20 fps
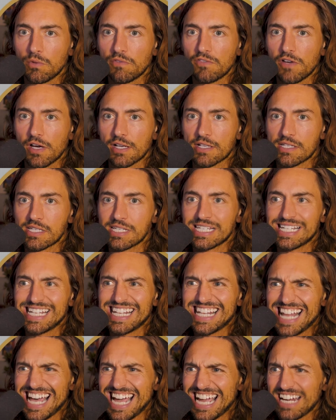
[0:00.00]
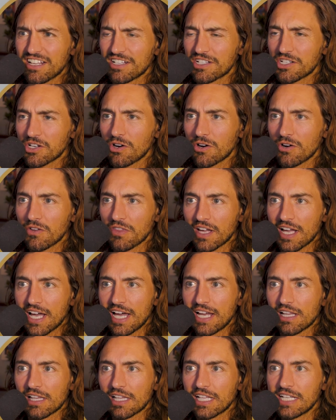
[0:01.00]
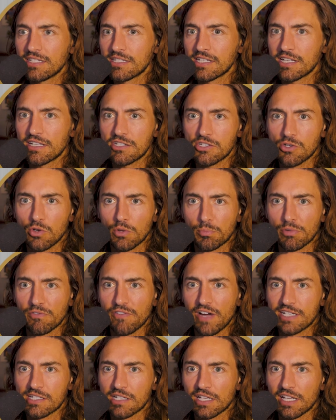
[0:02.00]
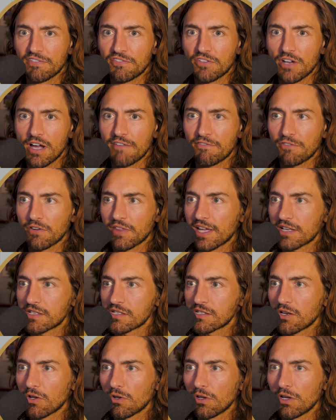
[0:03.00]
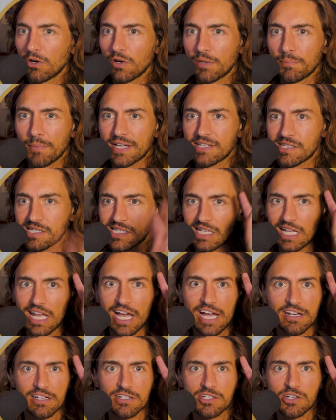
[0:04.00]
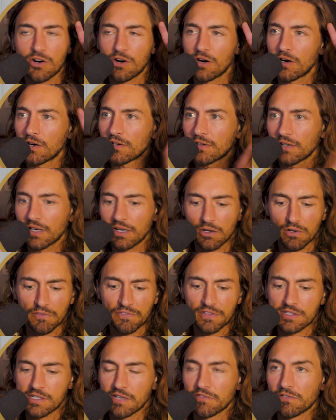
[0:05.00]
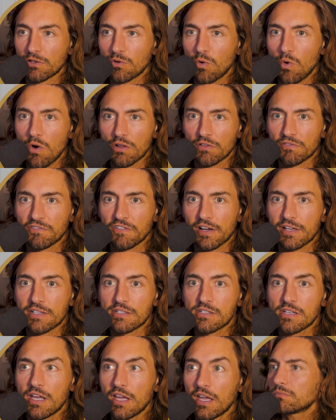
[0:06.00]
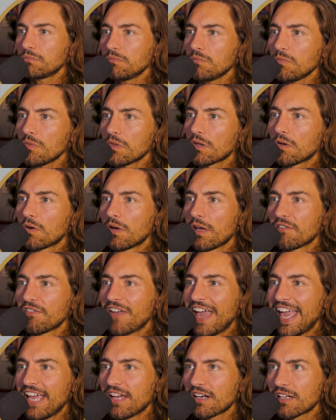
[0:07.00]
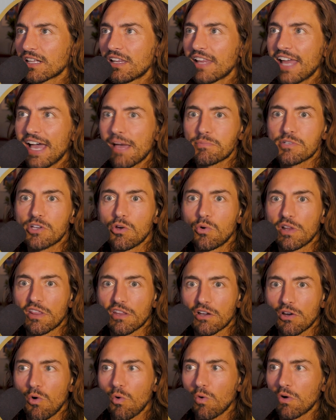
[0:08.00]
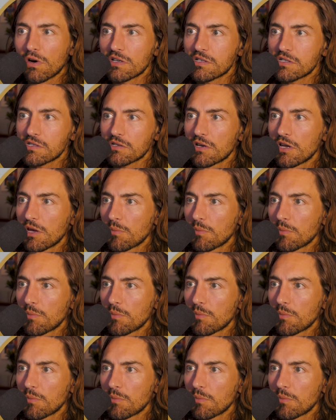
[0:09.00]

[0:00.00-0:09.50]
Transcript: We've got a slide guitar that kind of leads into it, provides liftoff for that solo, and by slide guitar, I don't know if this even qualifies. We have hand claps going in the chorus,